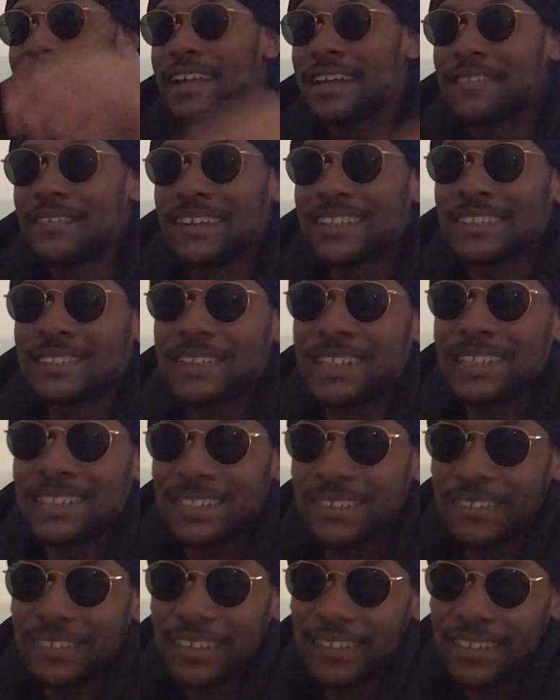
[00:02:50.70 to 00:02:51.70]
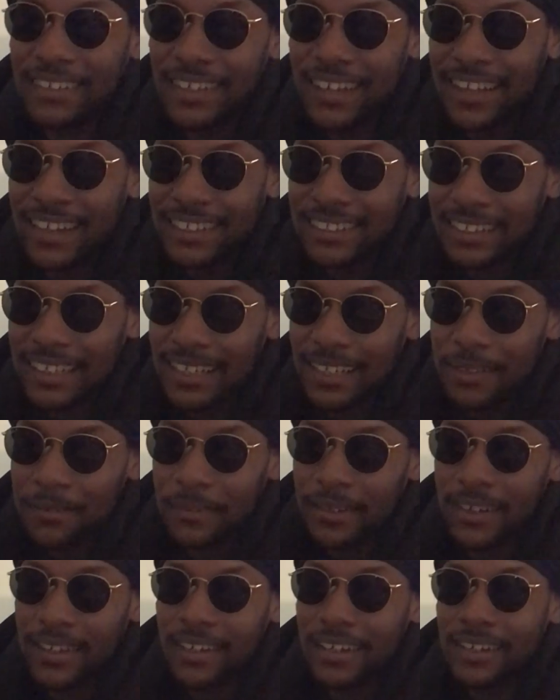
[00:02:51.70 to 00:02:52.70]
get right straight through though, y'all. Let's get it,
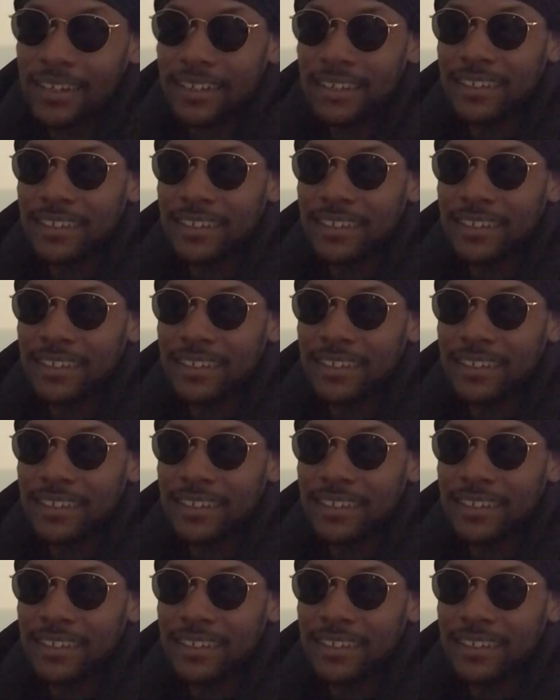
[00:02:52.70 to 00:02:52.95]
man.